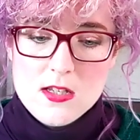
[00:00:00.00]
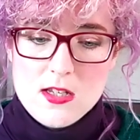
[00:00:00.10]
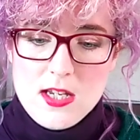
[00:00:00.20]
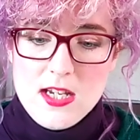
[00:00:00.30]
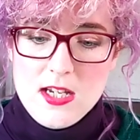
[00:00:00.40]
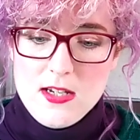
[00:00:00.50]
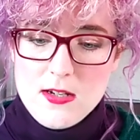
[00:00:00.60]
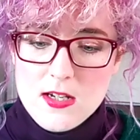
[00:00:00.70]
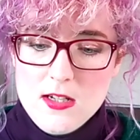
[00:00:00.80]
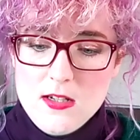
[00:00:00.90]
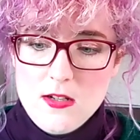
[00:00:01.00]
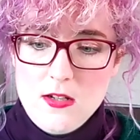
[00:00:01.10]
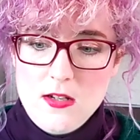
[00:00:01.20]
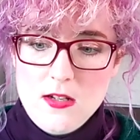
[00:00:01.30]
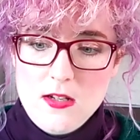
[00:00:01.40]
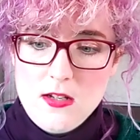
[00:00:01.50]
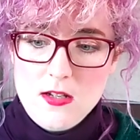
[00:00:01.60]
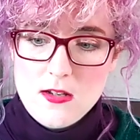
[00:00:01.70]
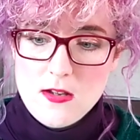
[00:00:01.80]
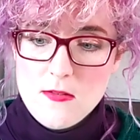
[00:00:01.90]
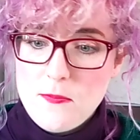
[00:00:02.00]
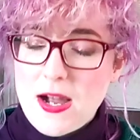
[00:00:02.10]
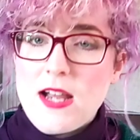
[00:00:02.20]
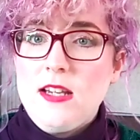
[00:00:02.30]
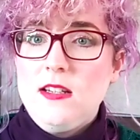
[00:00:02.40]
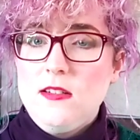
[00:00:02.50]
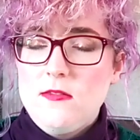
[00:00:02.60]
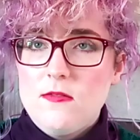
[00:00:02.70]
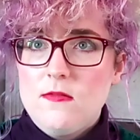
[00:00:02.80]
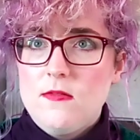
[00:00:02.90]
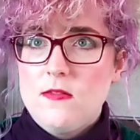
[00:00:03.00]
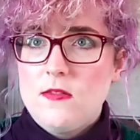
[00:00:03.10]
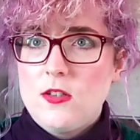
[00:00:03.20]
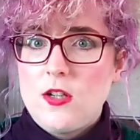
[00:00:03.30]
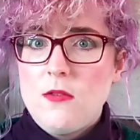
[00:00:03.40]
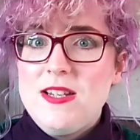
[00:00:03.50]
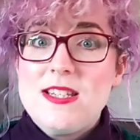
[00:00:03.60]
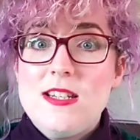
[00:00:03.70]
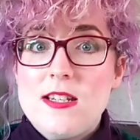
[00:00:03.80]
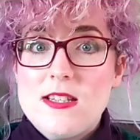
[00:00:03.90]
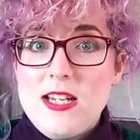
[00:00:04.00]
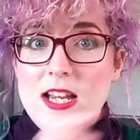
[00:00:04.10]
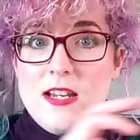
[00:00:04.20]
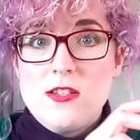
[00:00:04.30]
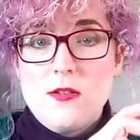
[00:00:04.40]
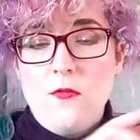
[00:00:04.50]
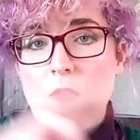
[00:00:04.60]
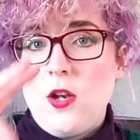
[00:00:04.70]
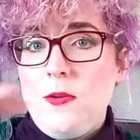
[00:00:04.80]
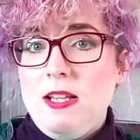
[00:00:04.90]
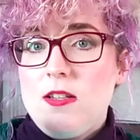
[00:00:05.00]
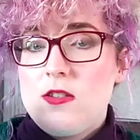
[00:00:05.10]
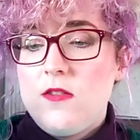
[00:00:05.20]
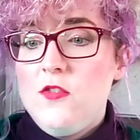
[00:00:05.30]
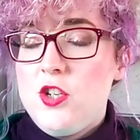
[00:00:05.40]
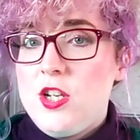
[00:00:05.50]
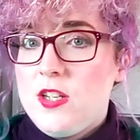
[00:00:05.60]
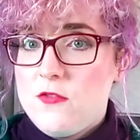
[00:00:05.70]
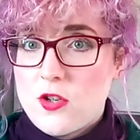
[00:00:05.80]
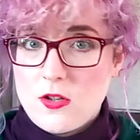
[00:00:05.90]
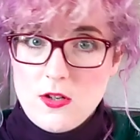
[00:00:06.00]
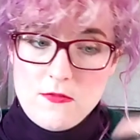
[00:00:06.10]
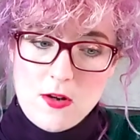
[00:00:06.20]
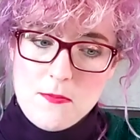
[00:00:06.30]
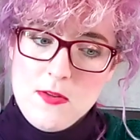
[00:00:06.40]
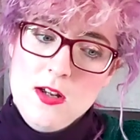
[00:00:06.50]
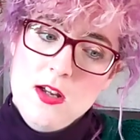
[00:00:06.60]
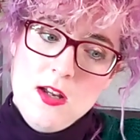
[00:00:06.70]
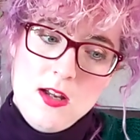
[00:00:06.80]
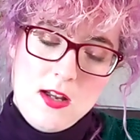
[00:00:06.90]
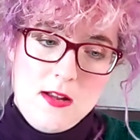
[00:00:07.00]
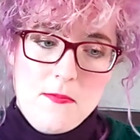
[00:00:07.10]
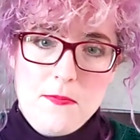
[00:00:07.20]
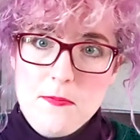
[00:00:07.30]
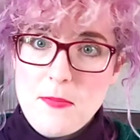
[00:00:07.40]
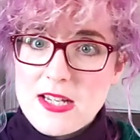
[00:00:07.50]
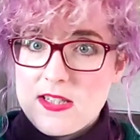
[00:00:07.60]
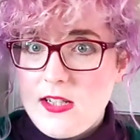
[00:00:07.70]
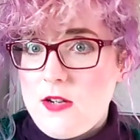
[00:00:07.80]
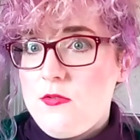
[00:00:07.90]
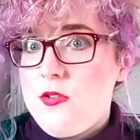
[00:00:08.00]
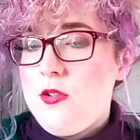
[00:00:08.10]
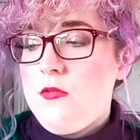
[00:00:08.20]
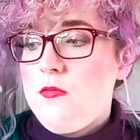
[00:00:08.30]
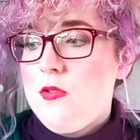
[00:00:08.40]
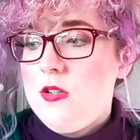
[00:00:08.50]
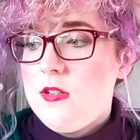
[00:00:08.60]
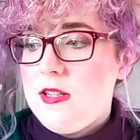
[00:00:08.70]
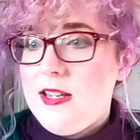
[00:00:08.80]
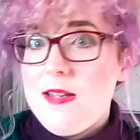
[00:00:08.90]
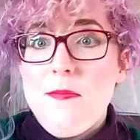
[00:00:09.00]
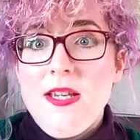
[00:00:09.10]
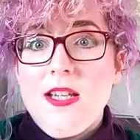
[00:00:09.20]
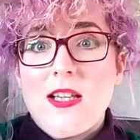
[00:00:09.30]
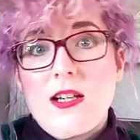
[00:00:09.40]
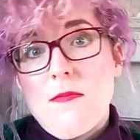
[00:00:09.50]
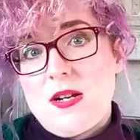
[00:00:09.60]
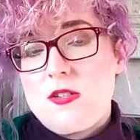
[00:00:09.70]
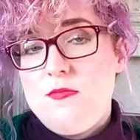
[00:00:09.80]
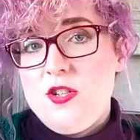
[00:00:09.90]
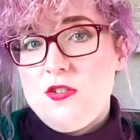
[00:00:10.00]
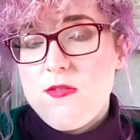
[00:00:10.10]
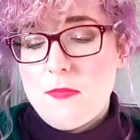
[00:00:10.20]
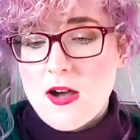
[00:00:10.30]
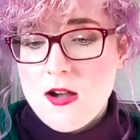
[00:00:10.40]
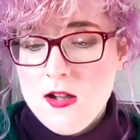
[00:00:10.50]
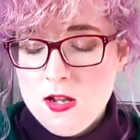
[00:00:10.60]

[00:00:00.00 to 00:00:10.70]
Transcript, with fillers: he, by coincidence he ends up following the sort of journey of chocolate from um, Mexico to it being like a mass produced bar.